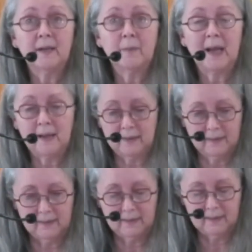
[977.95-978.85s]
about
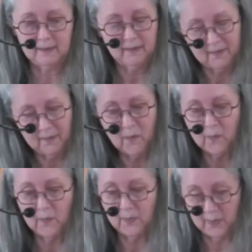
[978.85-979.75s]

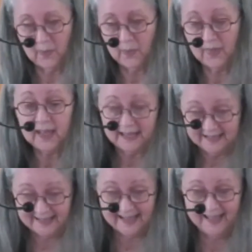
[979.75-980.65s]

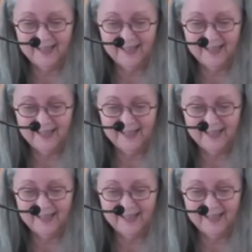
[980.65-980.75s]
this.